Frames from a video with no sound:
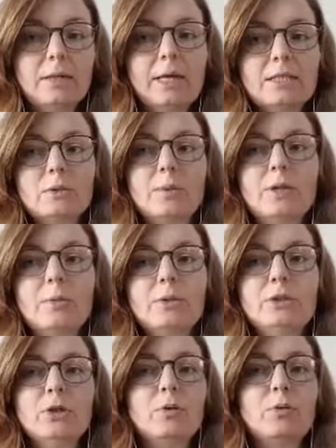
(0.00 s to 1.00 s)
last week
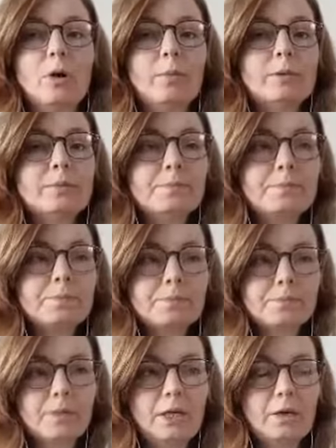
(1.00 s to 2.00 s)
with John Robin,
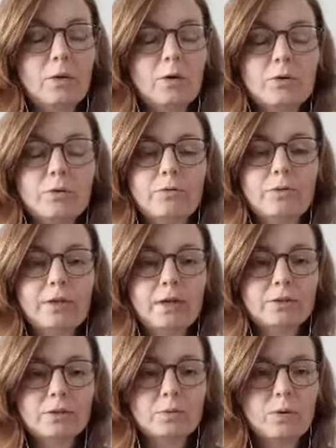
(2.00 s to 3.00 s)
the author of A
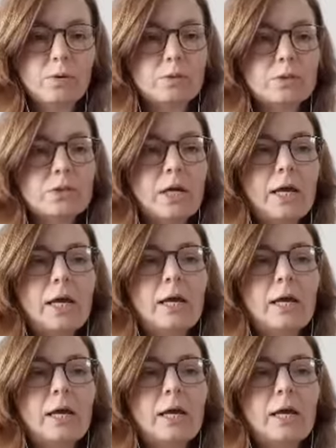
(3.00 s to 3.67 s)
Thousand Roads.